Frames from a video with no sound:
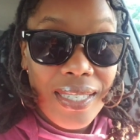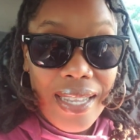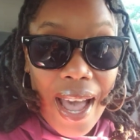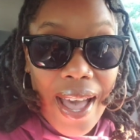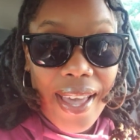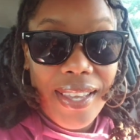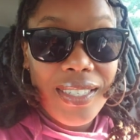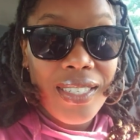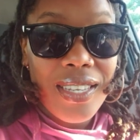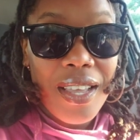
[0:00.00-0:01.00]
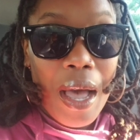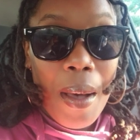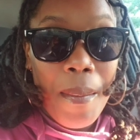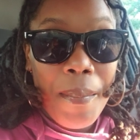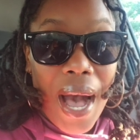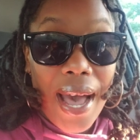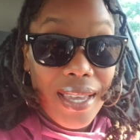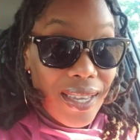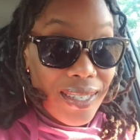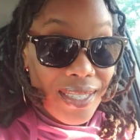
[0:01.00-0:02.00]
not
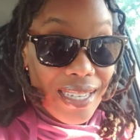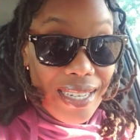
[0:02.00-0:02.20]
biased.